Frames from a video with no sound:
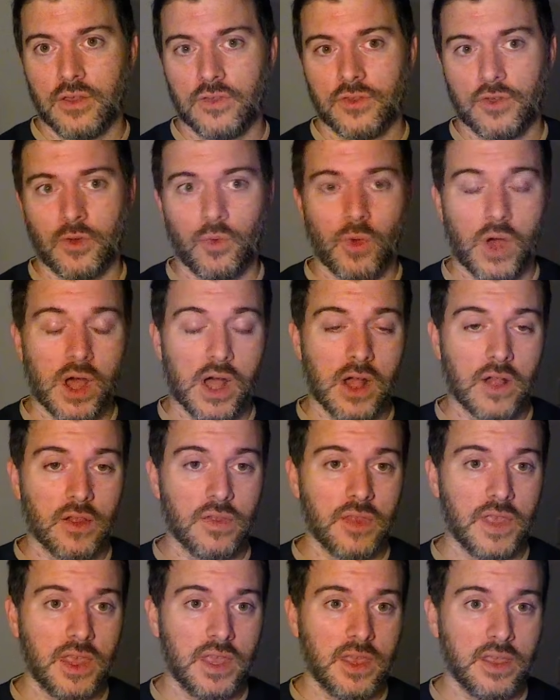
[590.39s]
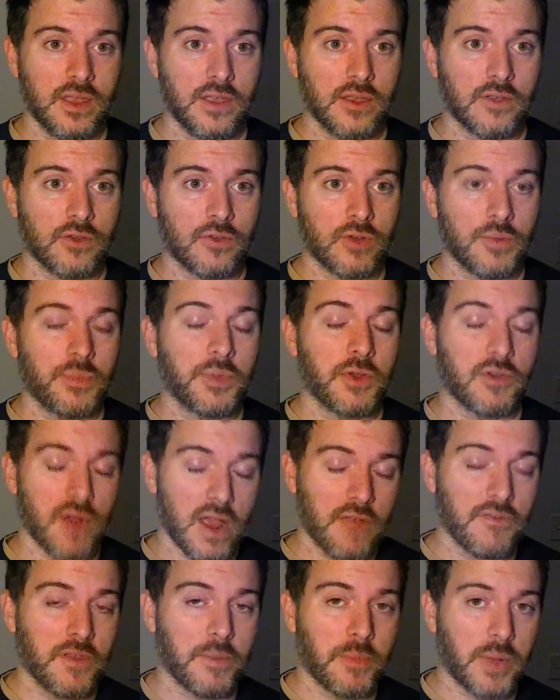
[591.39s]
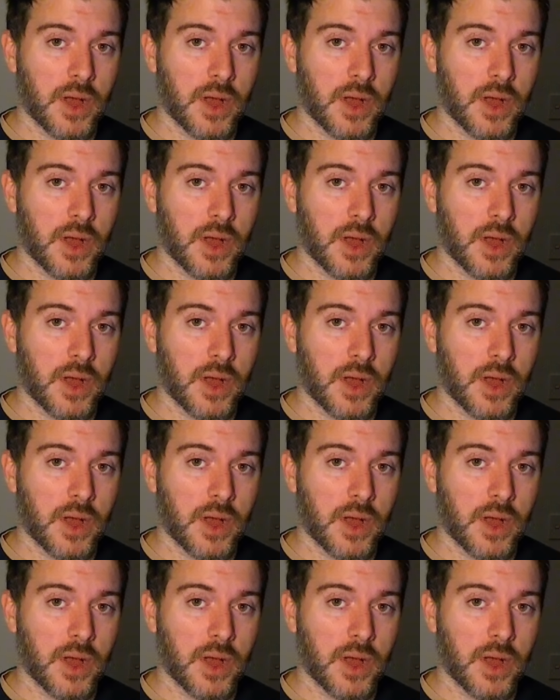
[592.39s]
So while the cryptographic